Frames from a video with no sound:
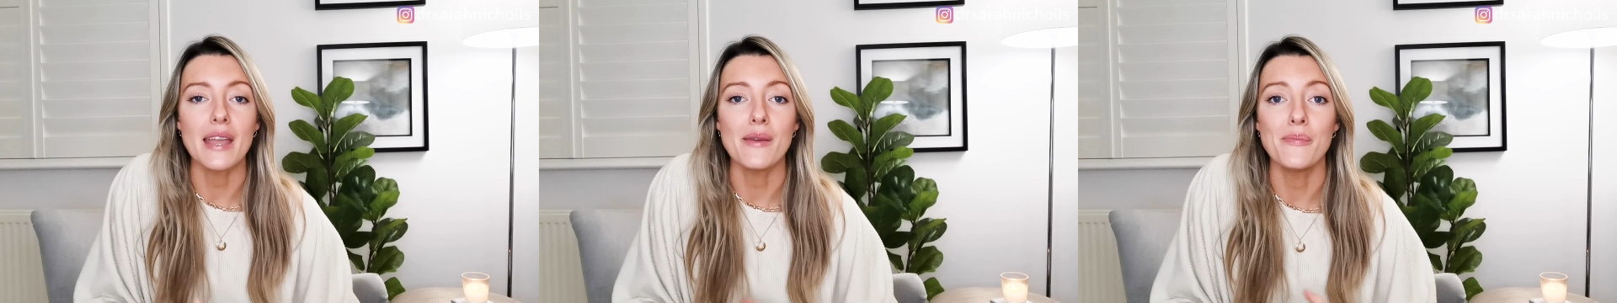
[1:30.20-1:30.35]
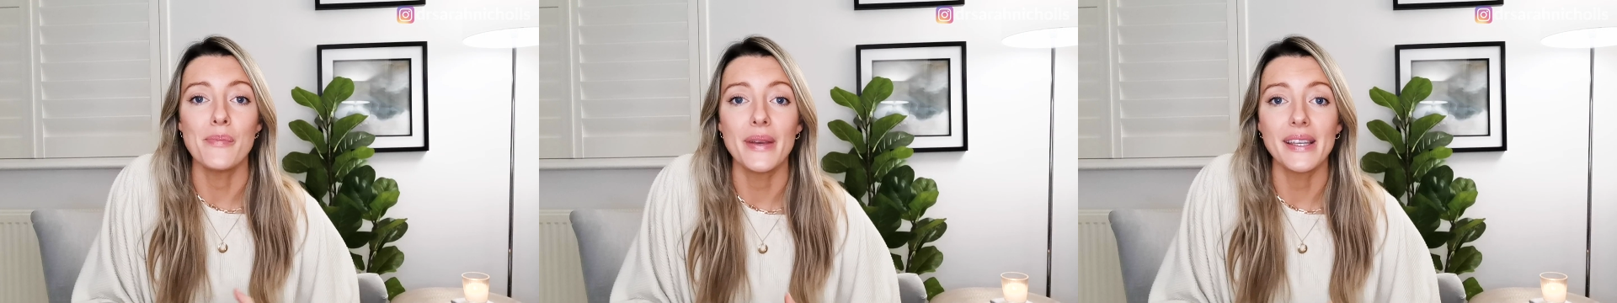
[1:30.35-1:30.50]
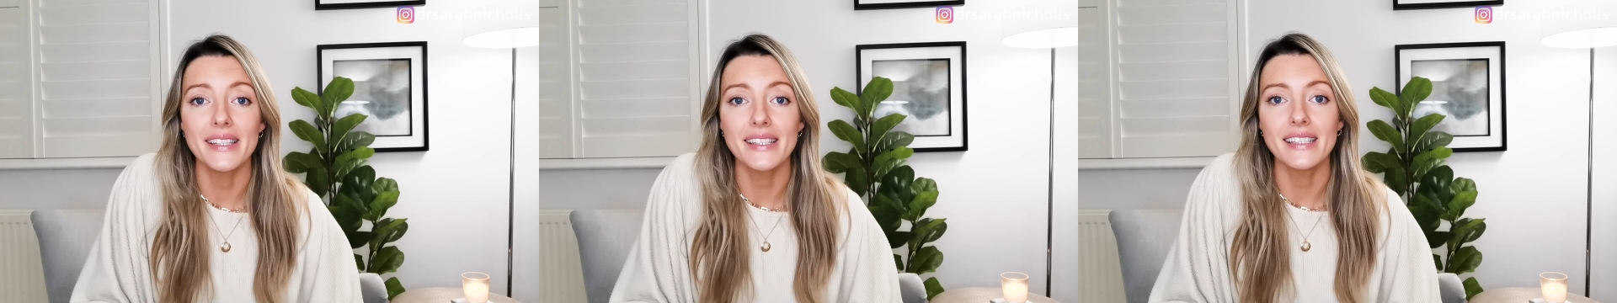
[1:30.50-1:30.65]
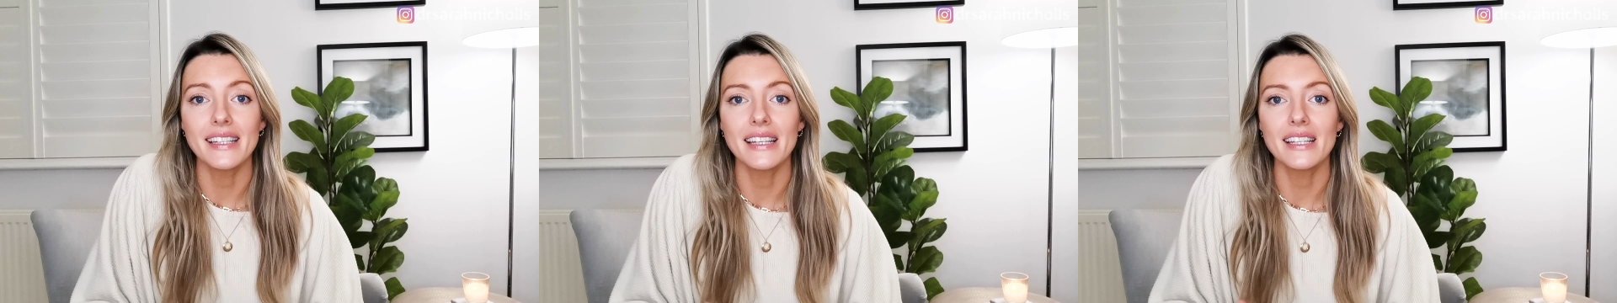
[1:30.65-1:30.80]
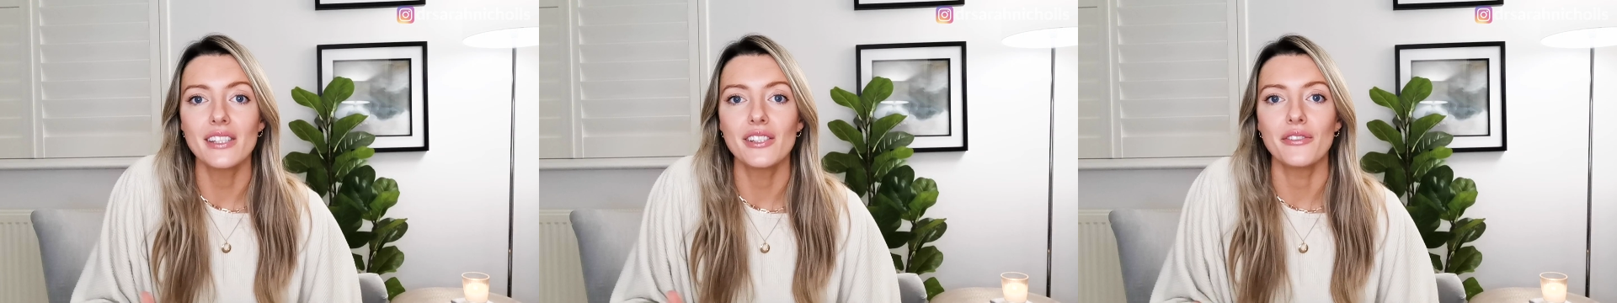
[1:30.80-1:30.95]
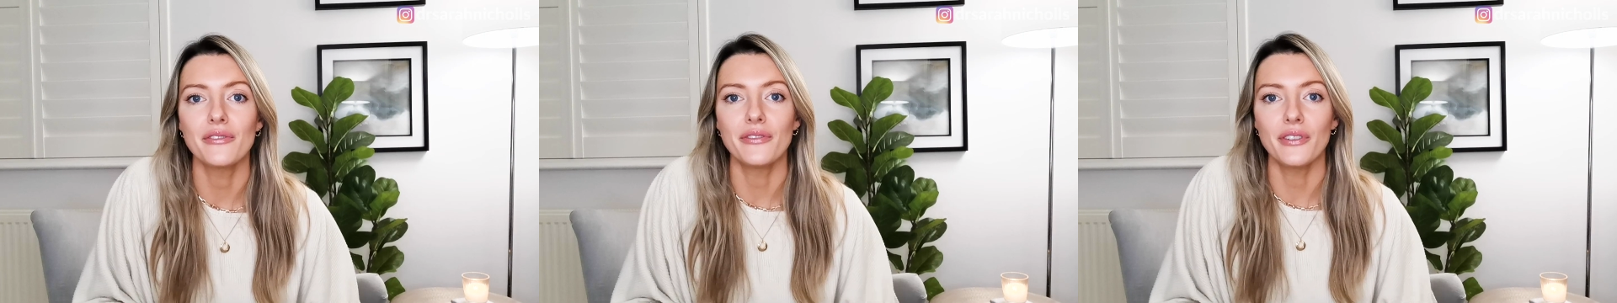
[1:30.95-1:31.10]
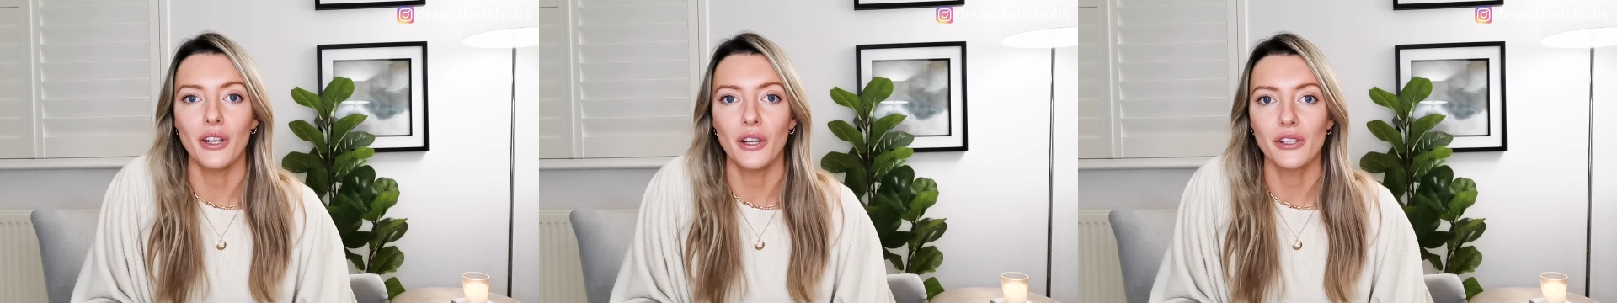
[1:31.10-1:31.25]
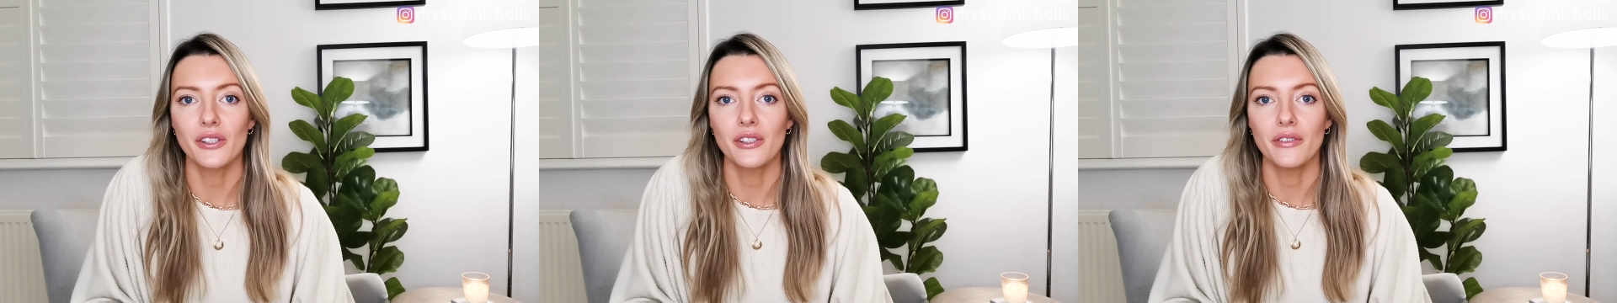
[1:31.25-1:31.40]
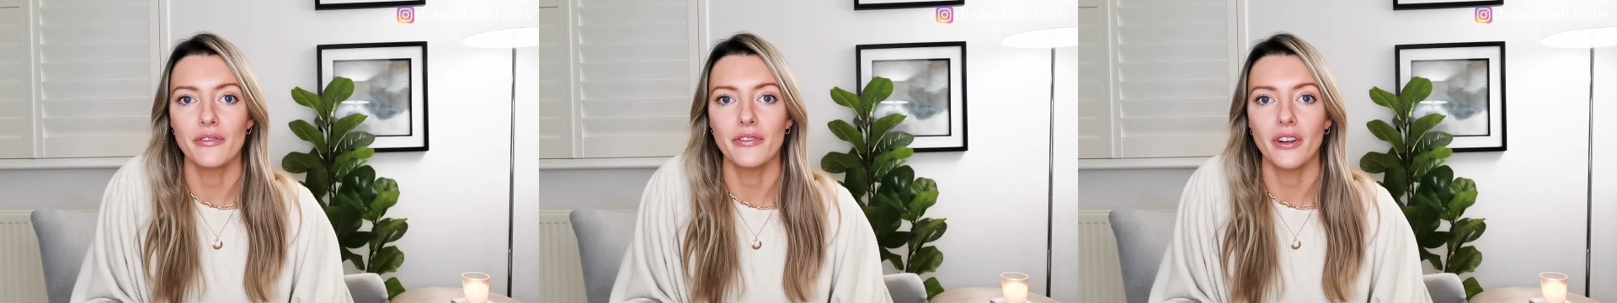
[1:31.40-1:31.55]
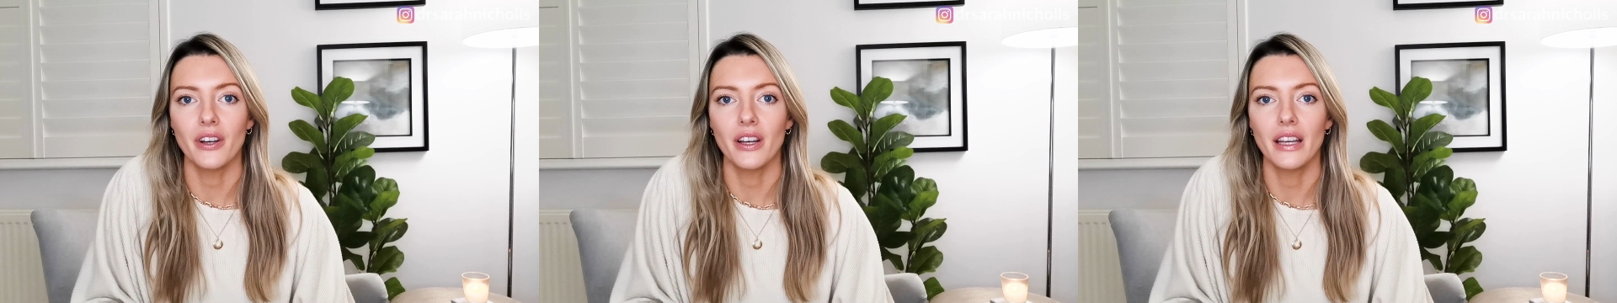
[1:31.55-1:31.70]
a business
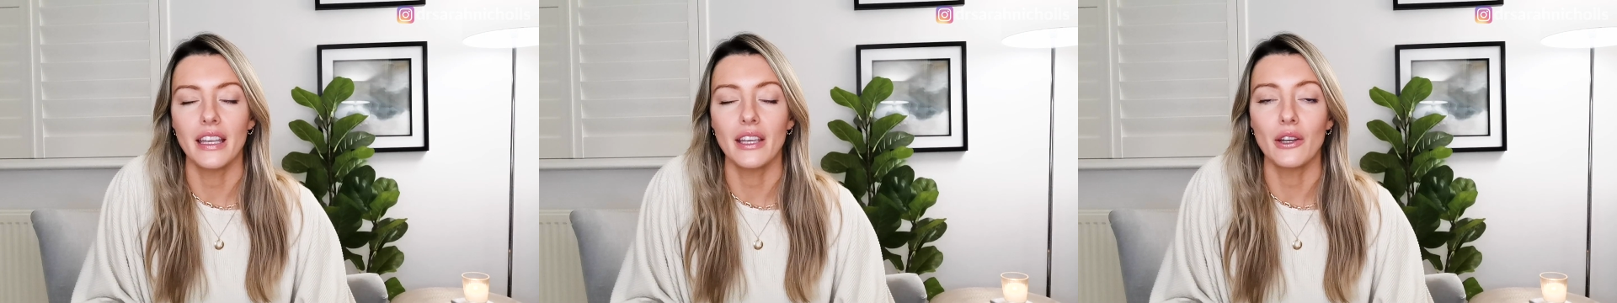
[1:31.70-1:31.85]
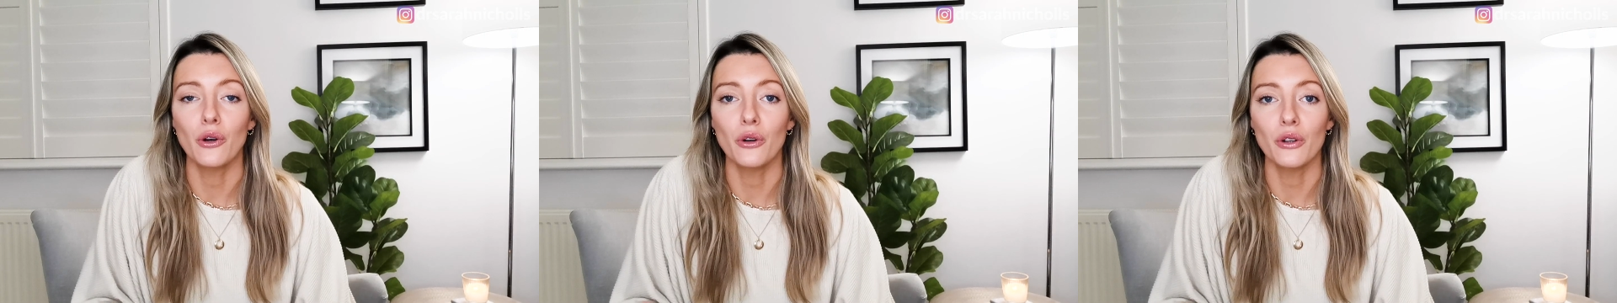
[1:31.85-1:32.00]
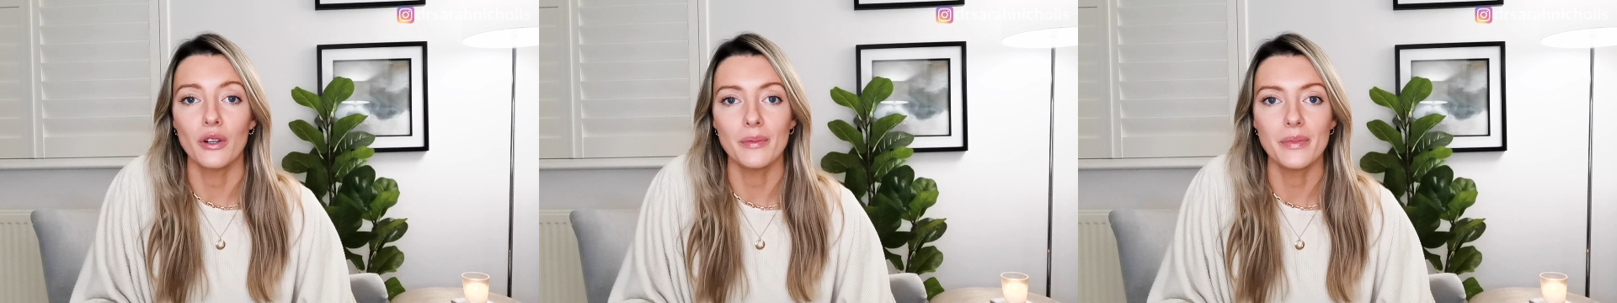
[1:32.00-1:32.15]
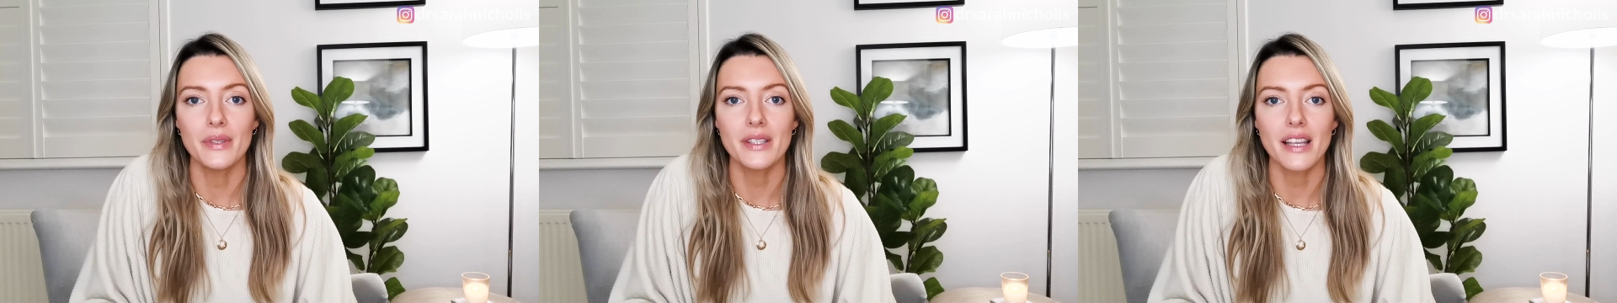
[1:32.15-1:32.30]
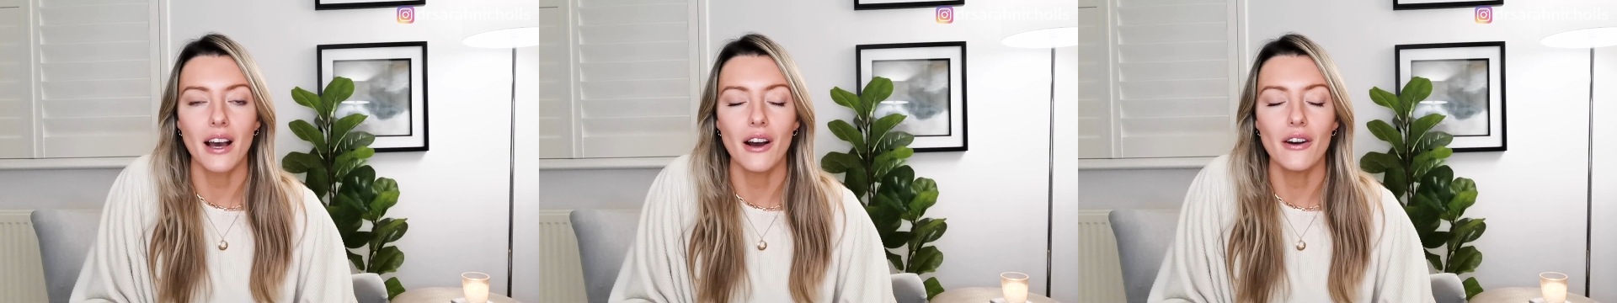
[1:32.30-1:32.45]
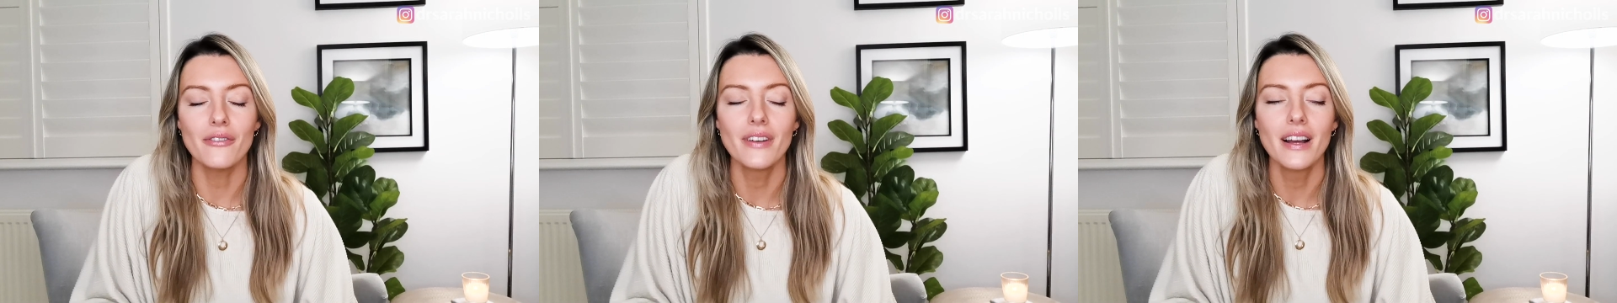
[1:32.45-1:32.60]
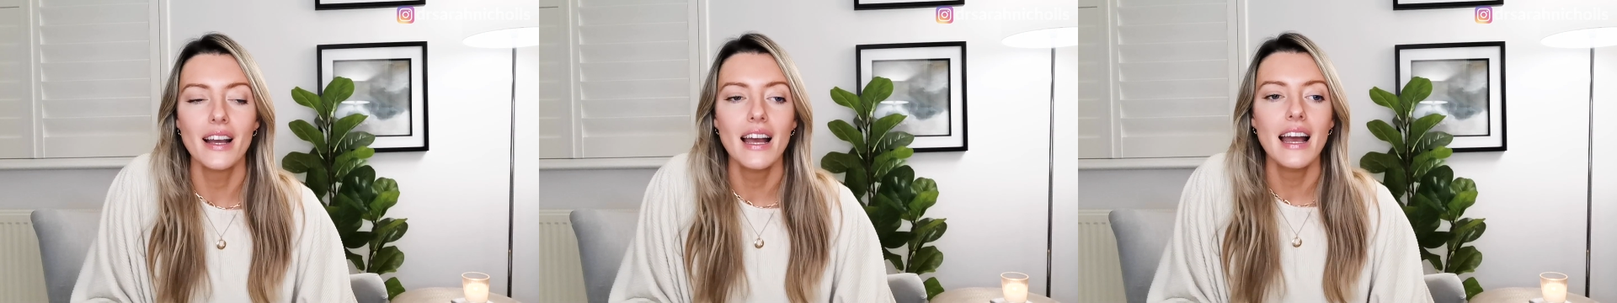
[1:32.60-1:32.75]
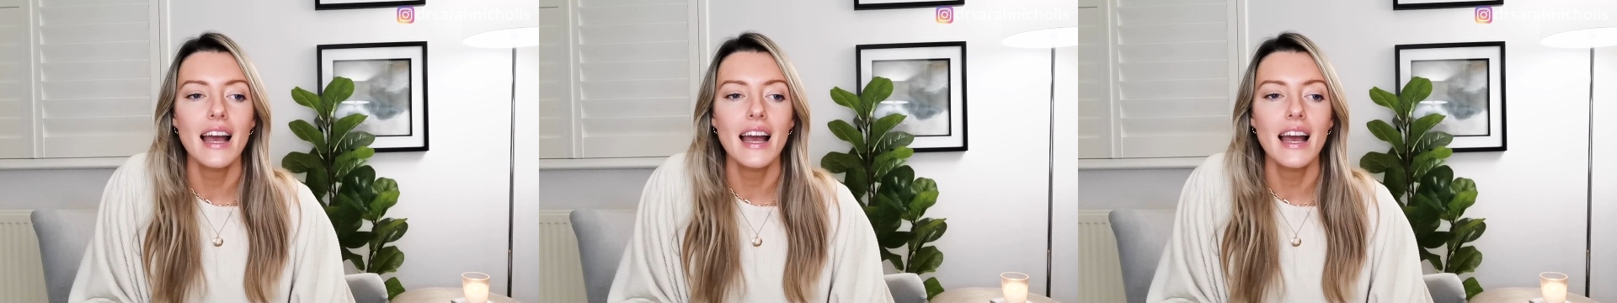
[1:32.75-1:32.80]
philosopher, he called himself.